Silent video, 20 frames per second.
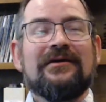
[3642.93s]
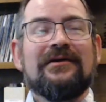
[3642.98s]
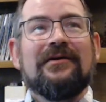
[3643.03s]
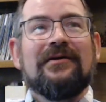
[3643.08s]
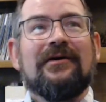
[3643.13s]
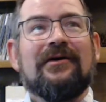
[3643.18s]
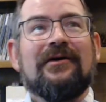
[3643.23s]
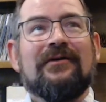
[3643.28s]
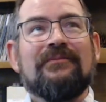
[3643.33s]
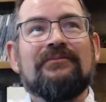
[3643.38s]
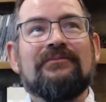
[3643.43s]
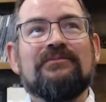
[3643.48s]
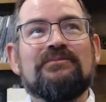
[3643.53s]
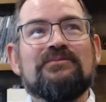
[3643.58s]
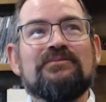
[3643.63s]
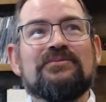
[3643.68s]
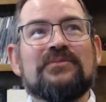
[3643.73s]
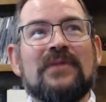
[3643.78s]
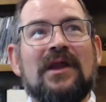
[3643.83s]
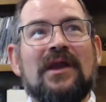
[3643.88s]
Um,
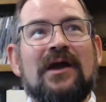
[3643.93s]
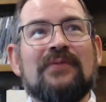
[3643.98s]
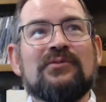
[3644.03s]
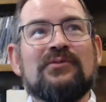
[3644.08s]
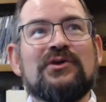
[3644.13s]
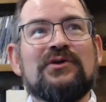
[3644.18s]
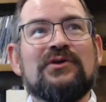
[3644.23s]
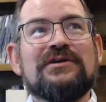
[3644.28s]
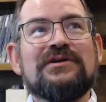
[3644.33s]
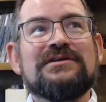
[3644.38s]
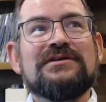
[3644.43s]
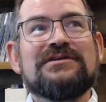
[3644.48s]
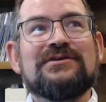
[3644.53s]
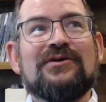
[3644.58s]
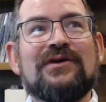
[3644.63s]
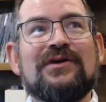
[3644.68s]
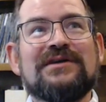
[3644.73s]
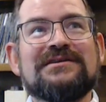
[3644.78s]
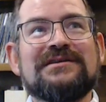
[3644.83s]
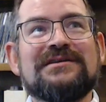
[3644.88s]
I'm curious though,
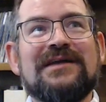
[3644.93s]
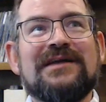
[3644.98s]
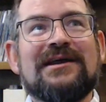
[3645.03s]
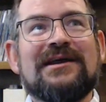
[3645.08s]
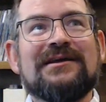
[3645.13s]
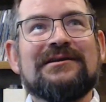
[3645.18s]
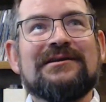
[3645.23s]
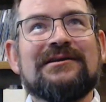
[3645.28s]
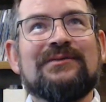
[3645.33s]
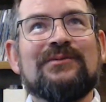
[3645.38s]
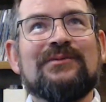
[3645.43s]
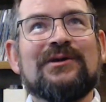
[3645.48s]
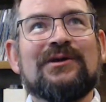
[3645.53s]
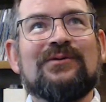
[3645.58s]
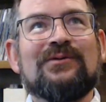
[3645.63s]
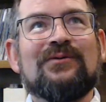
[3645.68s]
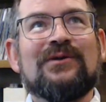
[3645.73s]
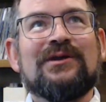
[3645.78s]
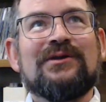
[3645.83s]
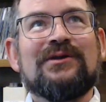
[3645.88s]
as an academic,
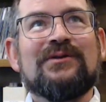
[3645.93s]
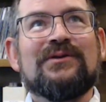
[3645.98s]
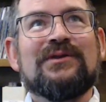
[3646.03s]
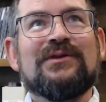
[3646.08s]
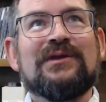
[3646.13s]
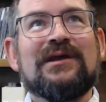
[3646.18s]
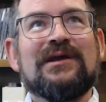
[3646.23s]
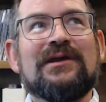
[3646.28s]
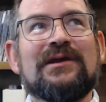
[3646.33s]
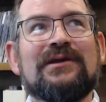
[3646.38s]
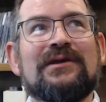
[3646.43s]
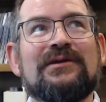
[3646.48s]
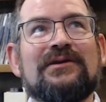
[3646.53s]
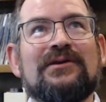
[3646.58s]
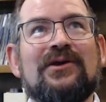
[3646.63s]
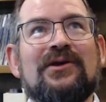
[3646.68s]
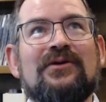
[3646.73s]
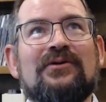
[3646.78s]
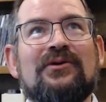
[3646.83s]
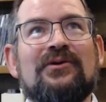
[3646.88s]
what do you think,
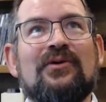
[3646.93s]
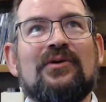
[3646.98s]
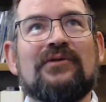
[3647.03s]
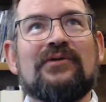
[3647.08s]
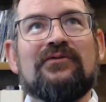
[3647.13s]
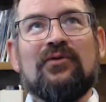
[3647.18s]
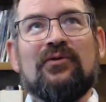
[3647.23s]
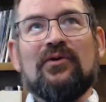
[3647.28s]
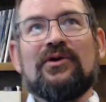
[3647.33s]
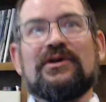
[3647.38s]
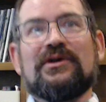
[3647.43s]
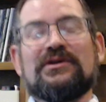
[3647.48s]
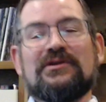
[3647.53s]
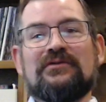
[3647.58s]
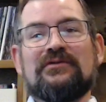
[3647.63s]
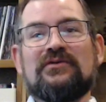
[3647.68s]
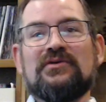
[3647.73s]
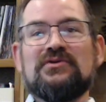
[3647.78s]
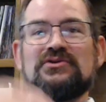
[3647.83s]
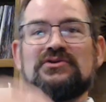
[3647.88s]
going forward in the
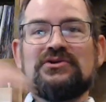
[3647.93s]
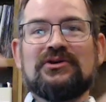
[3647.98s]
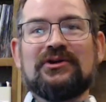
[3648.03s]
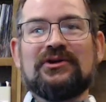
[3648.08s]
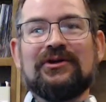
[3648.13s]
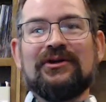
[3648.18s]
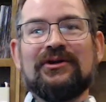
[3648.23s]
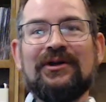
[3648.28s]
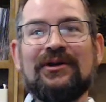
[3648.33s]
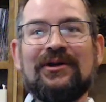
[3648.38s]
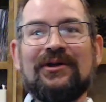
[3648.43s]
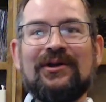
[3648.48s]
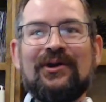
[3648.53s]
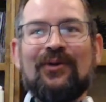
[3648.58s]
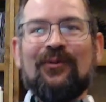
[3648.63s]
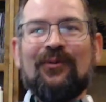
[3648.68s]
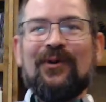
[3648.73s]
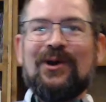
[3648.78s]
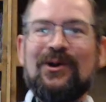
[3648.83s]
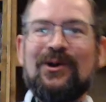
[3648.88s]
future,
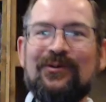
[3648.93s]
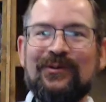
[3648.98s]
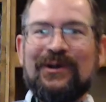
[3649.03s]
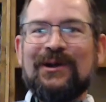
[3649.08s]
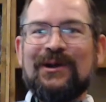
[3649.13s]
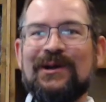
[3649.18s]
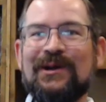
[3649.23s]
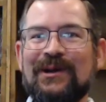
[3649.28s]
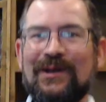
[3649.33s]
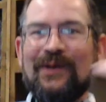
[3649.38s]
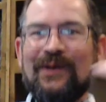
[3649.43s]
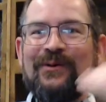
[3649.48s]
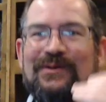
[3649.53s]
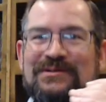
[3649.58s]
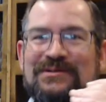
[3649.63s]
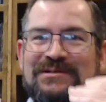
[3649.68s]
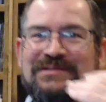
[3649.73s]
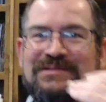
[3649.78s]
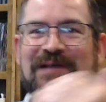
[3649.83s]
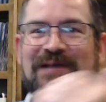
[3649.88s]
where are we going to go
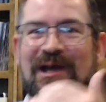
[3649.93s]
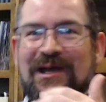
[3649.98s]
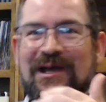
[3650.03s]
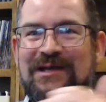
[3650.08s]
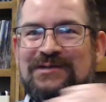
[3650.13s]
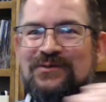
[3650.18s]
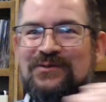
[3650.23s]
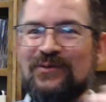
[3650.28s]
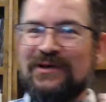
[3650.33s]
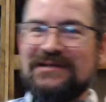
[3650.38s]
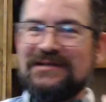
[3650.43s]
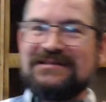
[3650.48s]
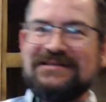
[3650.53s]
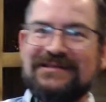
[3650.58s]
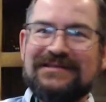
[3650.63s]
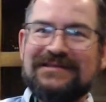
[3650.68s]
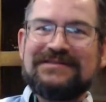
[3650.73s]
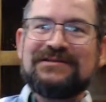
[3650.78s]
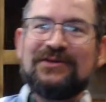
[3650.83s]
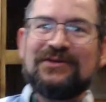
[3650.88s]
as a science? What is it
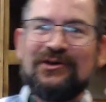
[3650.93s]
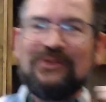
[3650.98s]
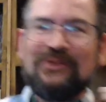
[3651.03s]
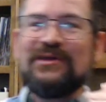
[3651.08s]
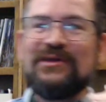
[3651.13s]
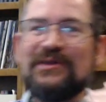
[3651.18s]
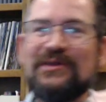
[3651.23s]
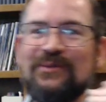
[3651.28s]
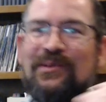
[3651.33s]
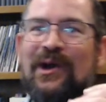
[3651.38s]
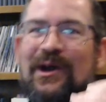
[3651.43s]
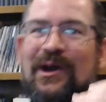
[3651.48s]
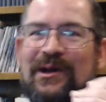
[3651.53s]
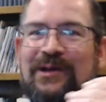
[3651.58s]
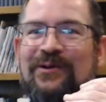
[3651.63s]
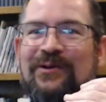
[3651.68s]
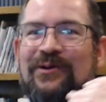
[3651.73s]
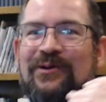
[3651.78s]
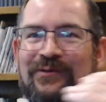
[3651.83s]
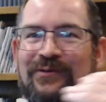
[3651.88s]
that's going to be the
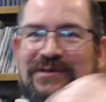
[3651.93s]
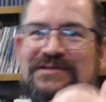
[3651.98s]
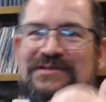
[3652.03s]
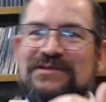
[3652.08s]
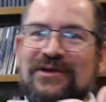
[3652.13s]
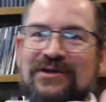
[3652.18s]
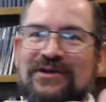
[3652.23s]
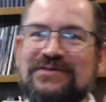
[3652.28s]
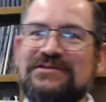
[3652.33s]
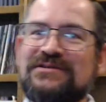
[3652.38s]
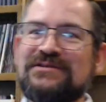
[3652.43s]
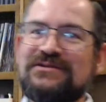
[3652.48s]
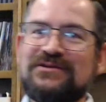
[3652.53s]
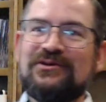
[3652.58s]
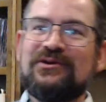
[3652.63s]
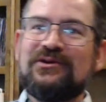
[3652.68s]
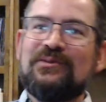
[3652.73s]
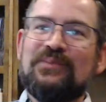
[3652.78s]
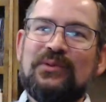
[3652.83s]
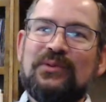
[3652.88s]
pioneering research that's
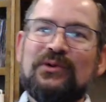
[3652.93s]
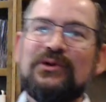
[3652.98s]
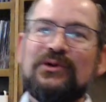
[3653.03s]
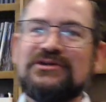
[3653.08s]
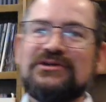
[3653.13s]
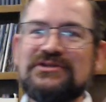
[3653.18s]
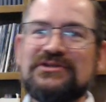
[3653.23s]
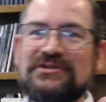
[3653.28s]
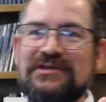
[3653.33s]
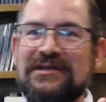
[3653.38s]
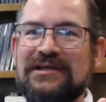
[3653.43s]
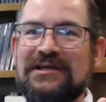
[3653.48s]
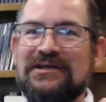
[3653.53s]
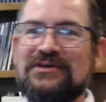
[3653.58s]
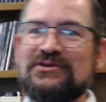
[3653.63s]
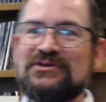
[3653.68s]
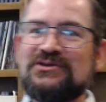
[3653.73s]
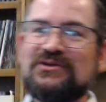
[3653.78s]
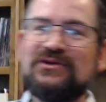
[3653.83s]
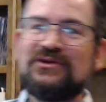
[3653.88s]
going to push the
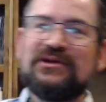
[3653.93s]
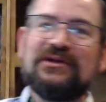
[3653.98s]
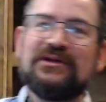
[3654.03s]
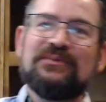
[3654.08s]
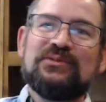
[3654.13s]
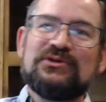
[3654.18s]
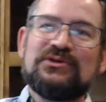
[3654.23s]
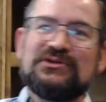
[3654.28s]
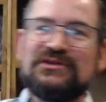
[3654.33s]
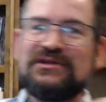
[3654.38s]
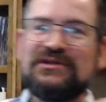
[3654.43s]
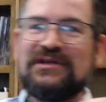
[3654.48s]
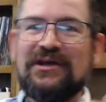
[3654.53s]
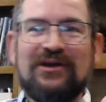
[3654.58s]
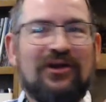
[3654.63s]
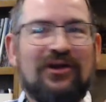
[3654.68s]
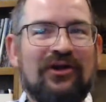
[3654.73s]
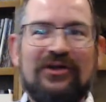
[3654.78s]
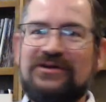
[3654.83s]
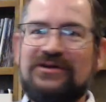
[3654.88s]
industry, push the
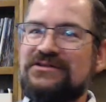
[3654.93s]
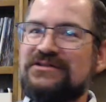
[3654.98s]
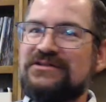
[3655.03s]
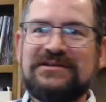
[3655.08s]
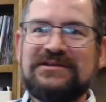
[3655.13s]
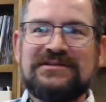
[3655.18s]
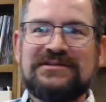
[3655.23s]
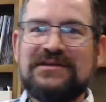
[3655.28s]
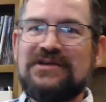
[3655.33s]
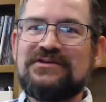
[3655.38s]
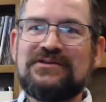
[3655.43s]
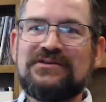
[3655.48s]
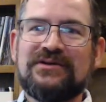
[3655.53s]
technology, etc.?